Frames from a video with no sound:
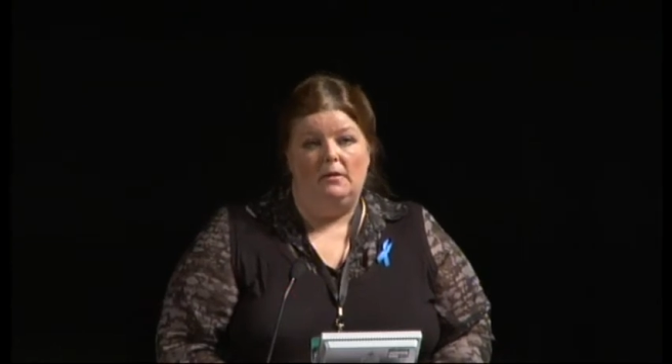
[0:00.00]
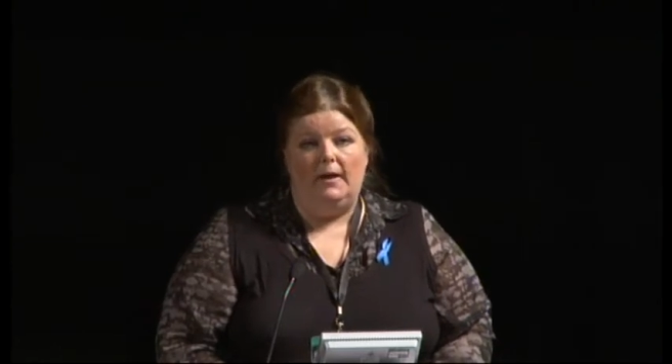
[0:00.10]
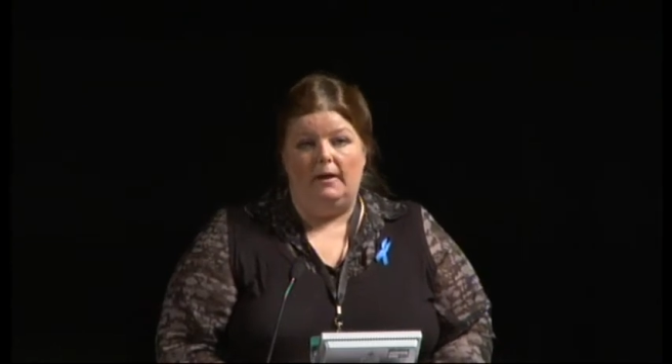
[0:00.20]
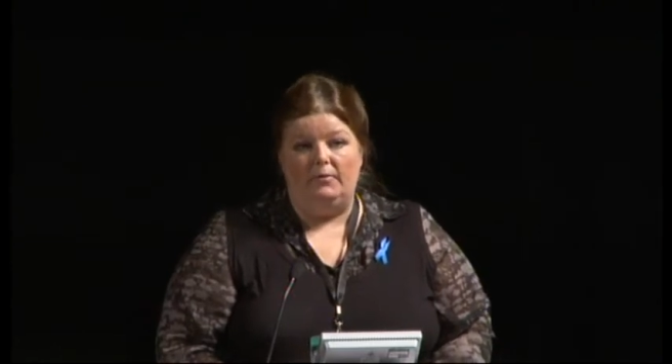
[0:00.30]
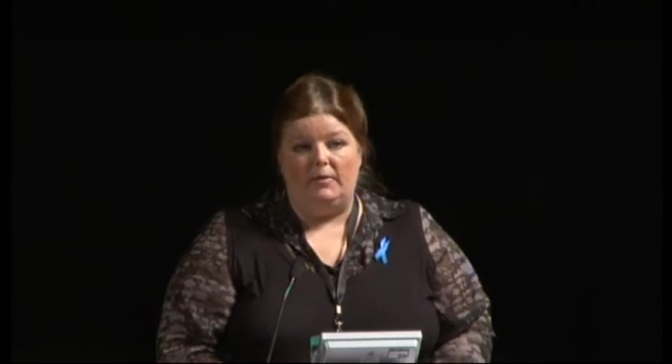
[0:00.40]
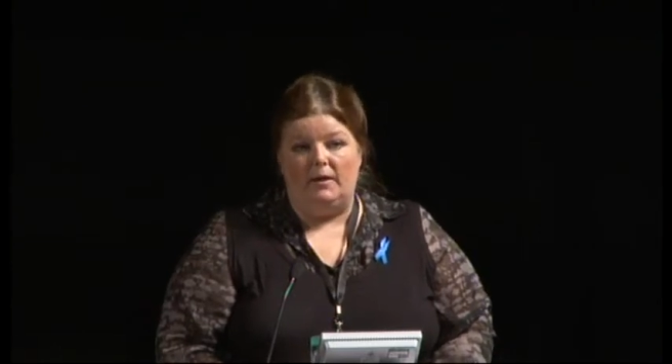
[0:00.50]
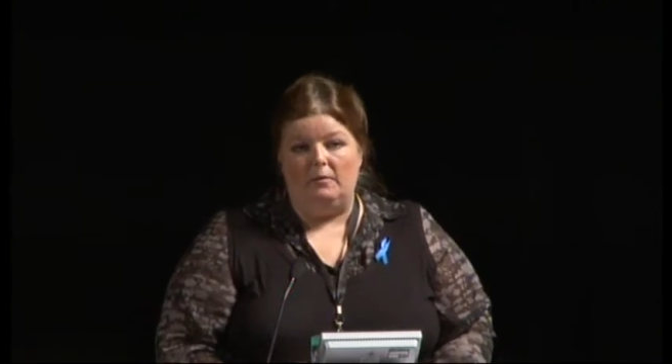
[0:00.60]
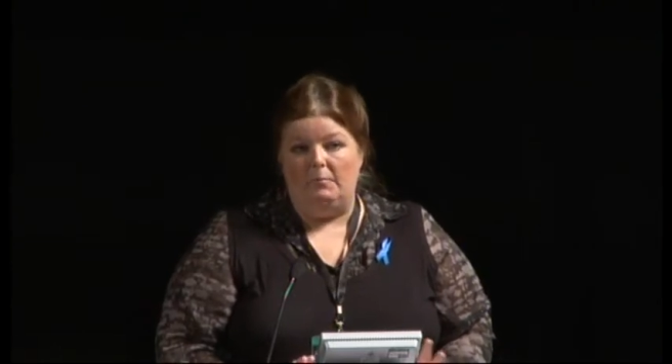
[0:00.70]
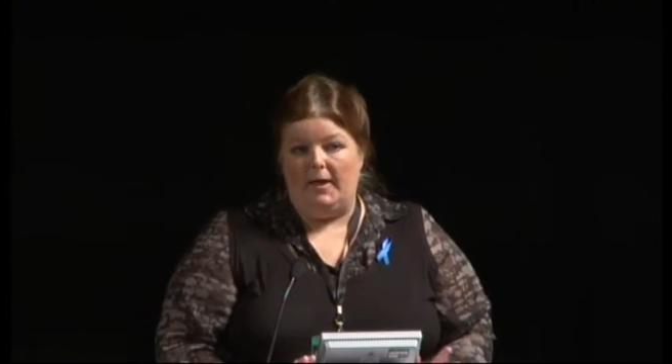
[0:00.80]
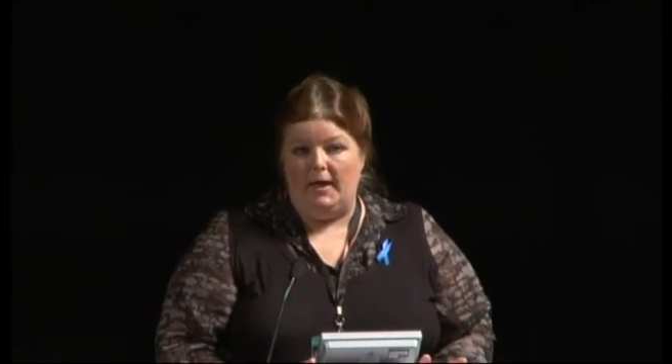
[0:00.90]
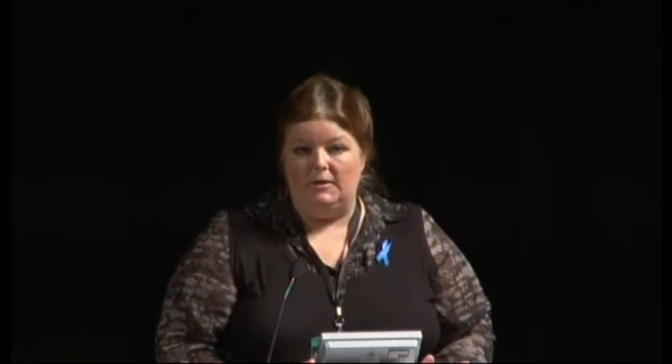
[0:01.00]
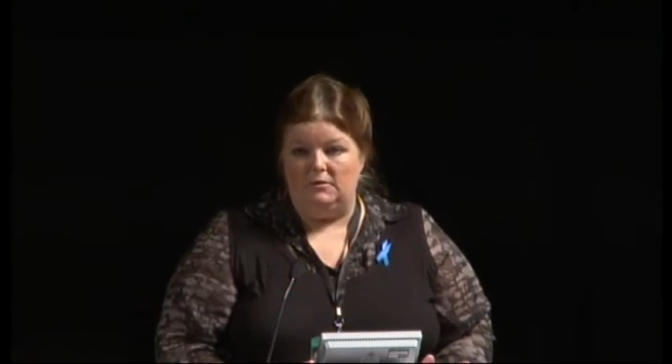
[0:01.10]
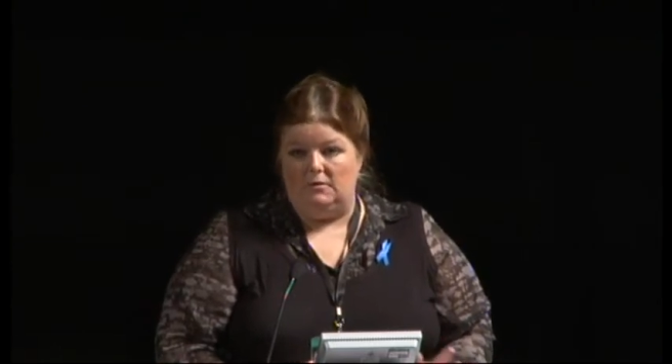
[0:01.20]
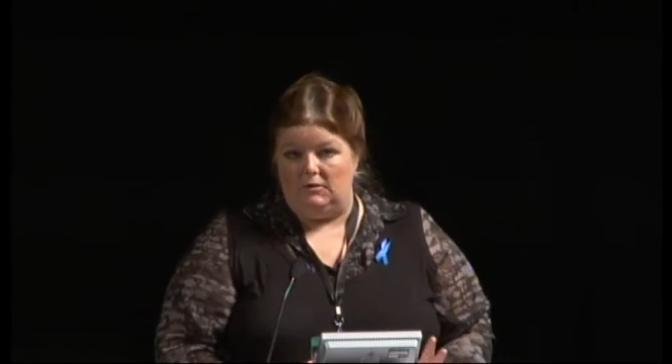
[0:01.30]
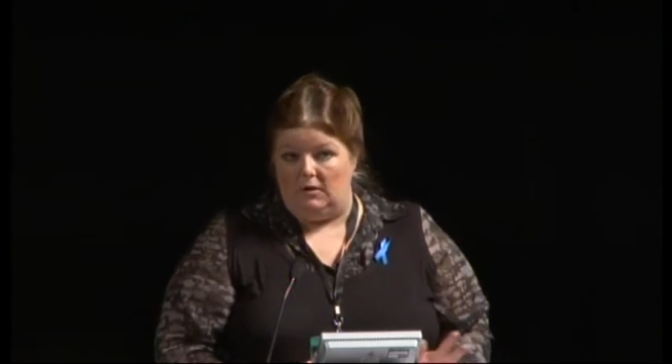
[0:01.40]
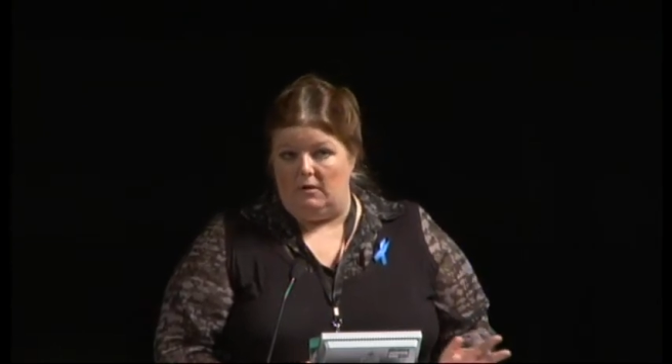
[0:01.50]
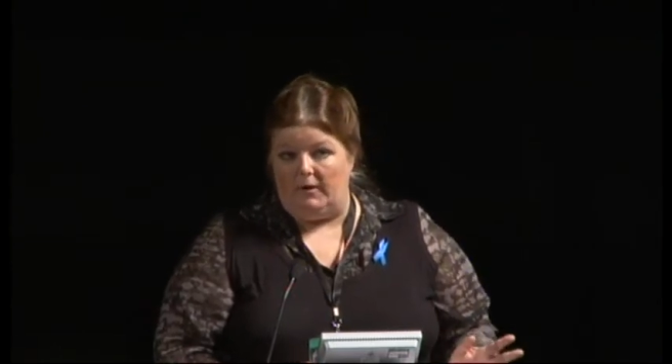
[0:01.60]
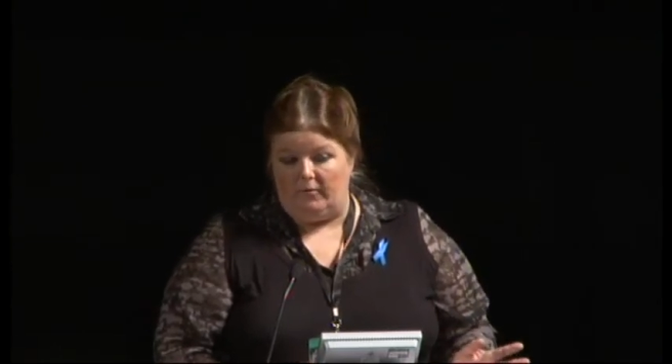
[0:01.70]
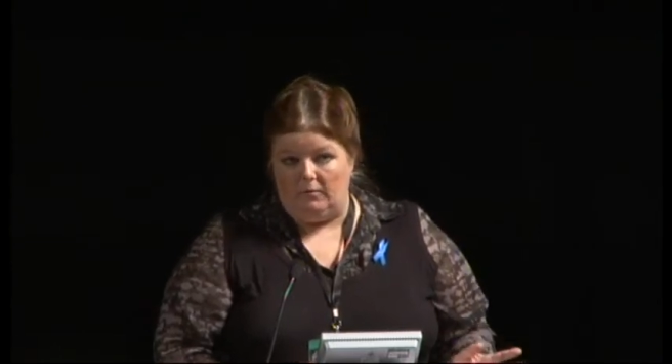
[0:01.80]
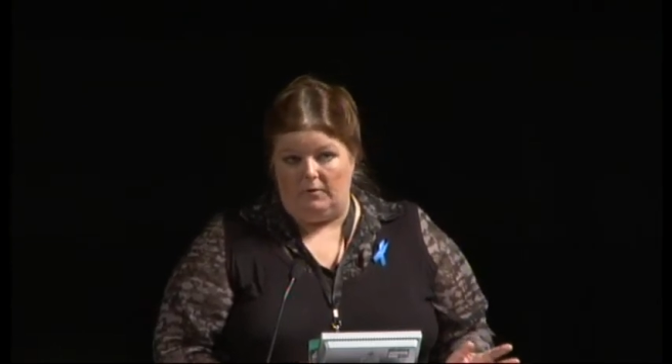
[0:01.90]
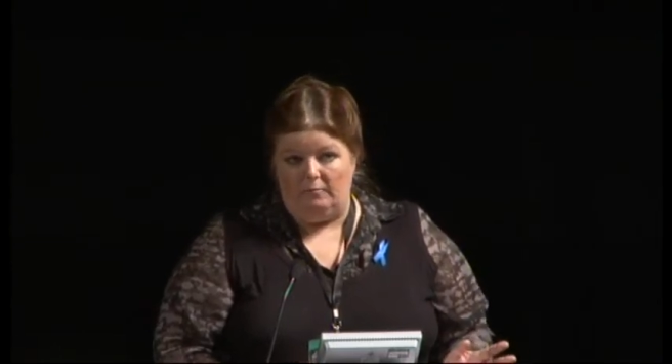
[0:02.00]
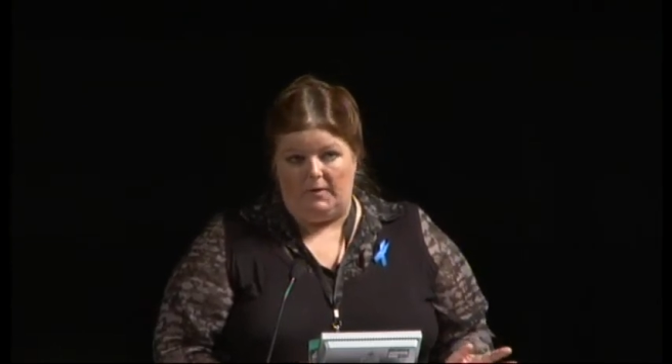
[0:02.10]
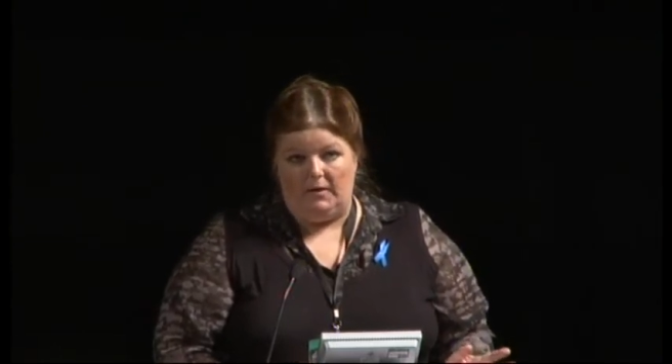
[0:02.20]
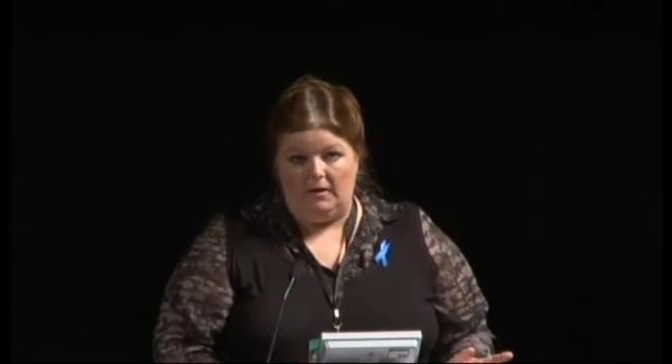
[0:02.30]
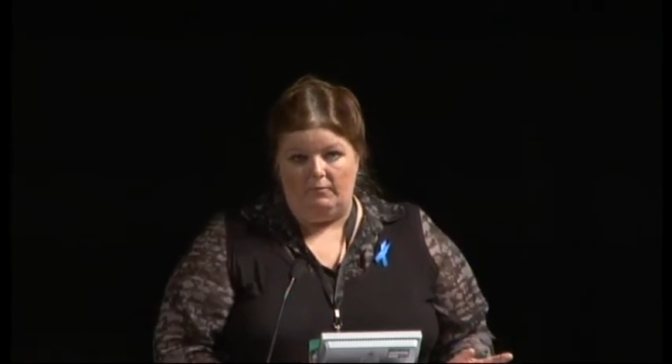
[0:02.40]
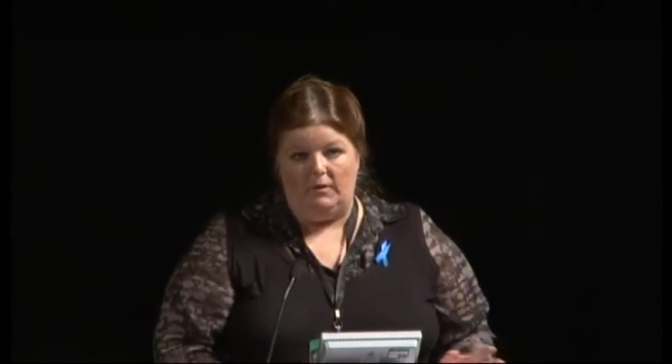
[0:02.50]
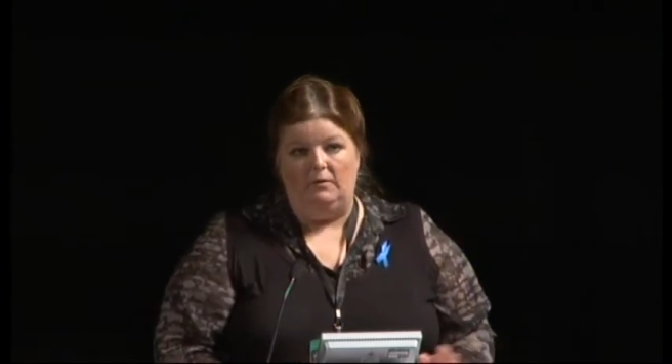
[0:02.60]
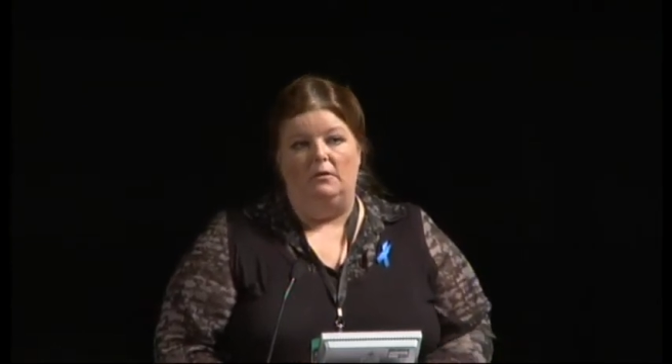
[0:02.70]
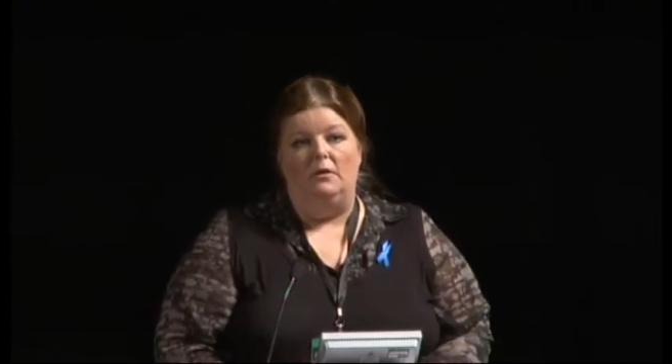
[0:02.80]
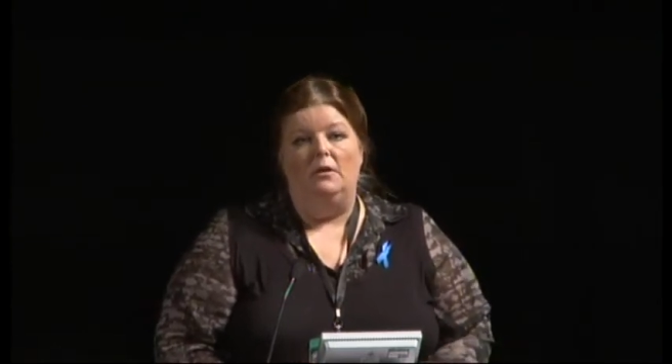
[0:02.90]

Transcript: How does that compare to the targets that we've been given?